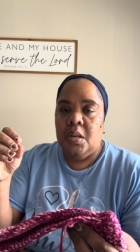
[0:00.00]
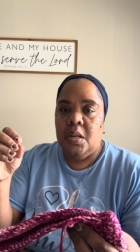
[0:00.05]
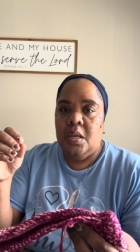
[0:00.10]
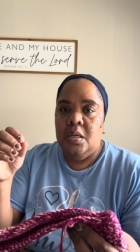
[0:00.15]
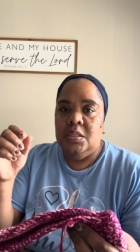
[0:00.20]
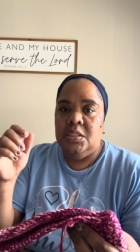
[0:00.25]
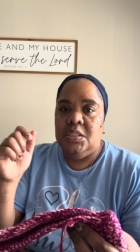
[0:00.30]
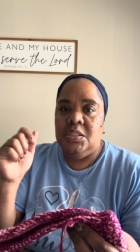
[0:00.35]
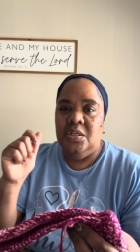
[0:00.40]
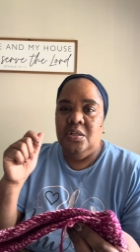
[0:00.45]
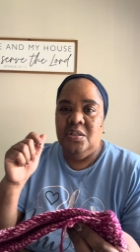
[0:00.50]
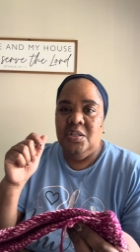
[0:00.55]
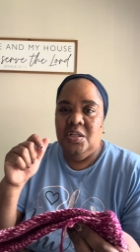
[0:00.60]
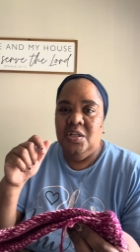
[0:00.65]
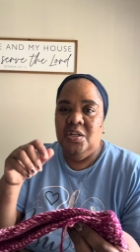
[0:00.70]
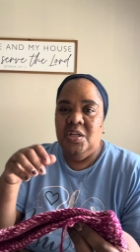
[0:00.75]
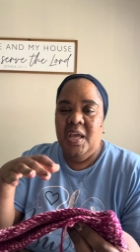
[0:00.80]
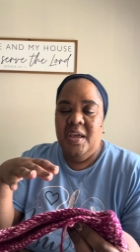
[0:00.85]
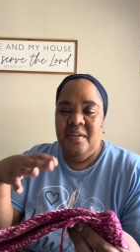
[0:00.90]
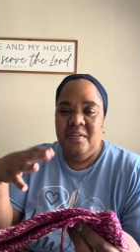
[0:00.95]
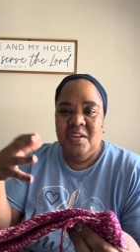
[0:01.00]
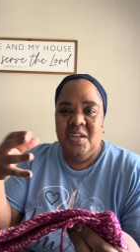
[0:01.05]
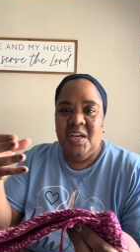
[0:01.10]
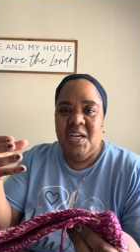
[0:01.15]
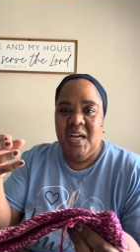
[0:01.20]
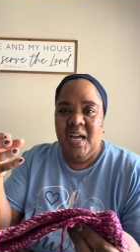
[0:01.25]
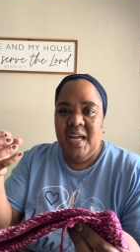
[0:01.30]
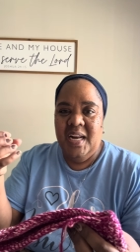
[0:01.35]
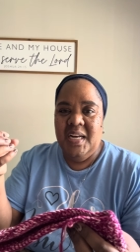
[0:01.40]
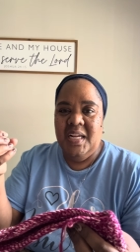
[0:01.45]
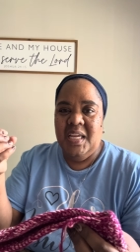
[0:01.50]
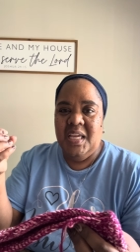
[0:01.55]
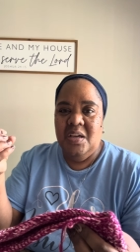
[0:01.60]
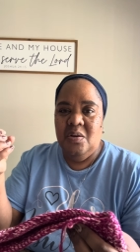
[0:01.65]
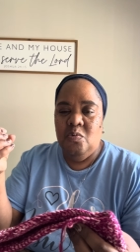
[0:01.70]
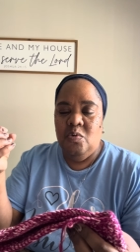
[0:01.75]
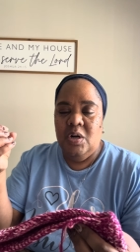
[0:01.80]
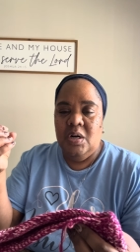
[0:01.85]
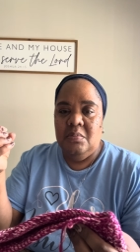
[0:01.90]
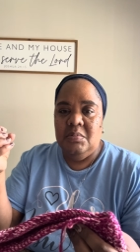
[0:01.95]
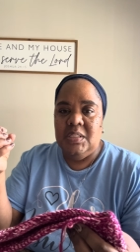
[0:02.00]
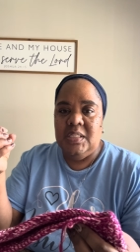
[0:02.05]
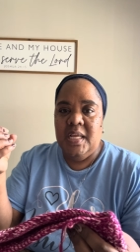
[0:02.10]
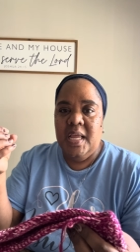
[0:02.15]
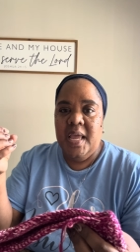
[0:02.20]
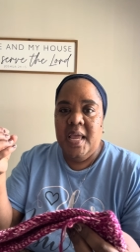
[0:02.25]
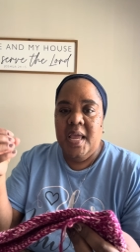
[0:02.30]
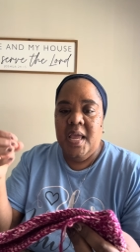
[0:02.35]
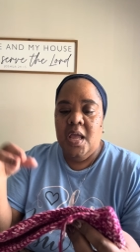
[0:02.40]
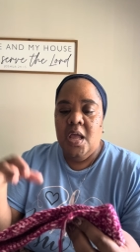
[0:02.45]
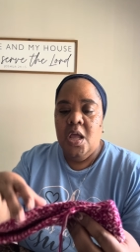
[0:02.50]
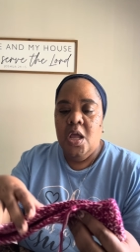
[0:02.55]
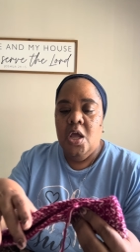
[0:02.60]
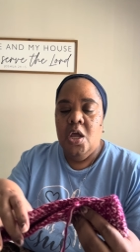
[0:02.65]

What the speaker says: So you kind of get what I'm saying.